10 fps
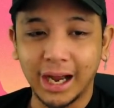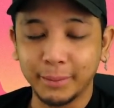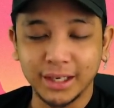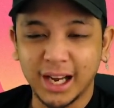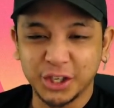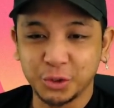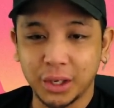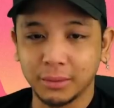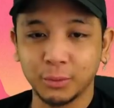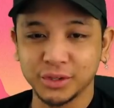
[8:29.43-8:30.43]
I mean,
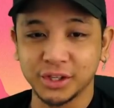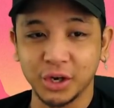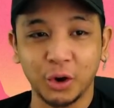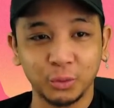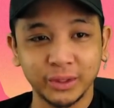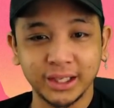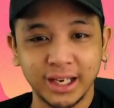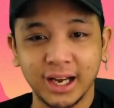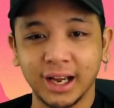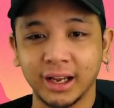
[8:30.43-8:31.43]
Hashirama was the only
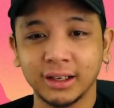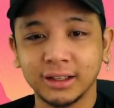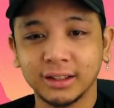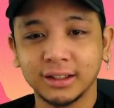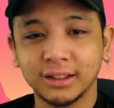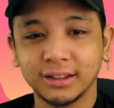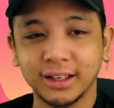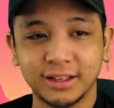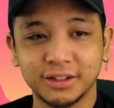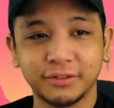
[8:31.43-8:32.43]
guy
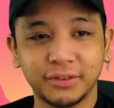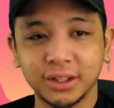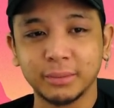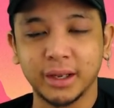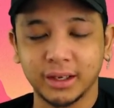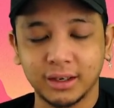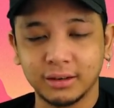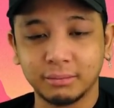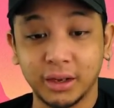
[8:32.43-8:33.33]
that has defeated Madara.